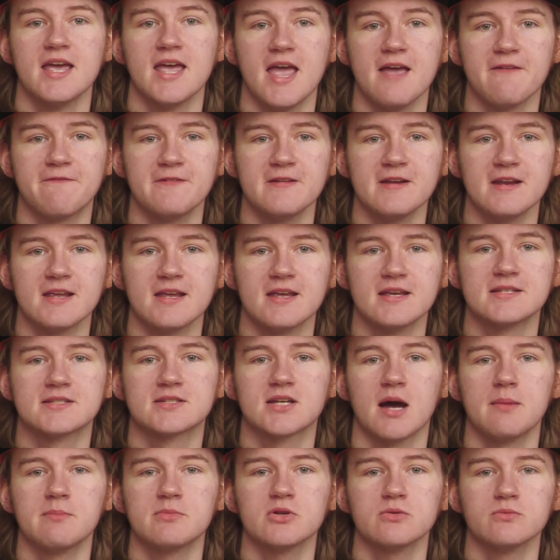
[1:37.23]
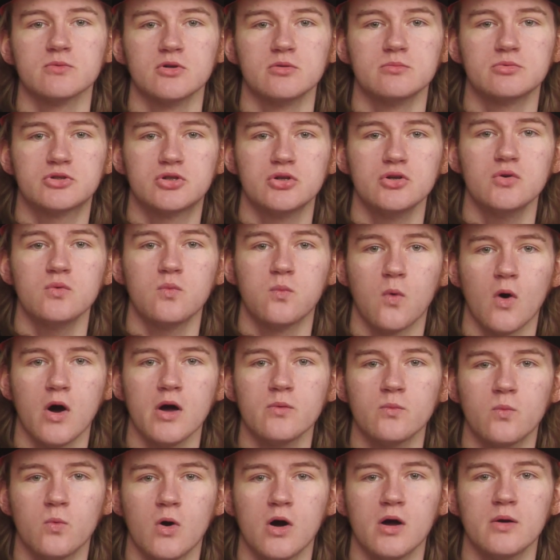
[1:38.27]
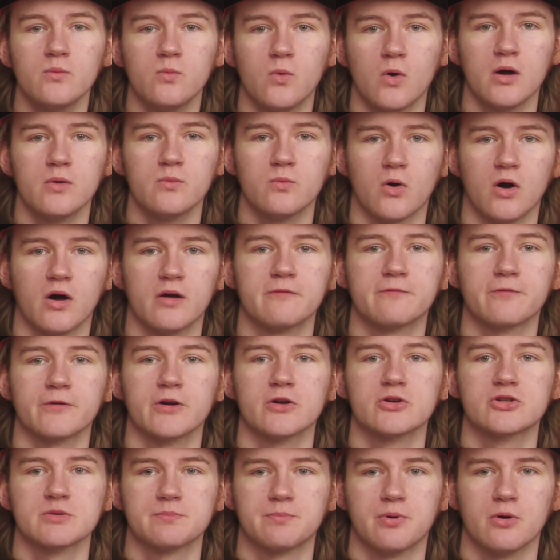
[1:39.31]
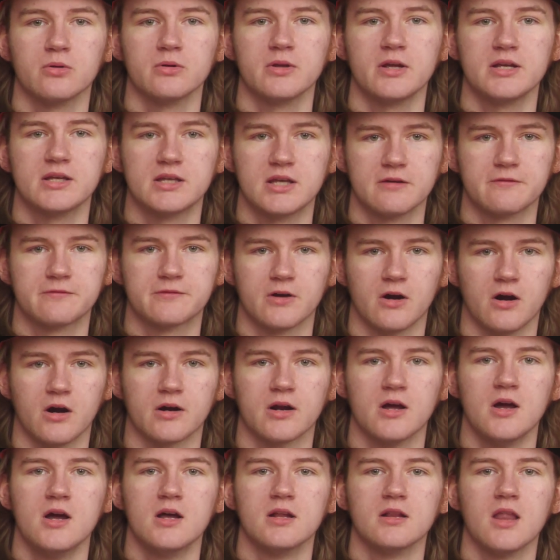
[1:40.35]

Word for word: If it is, come to room 21111 for your Chipotle gift card.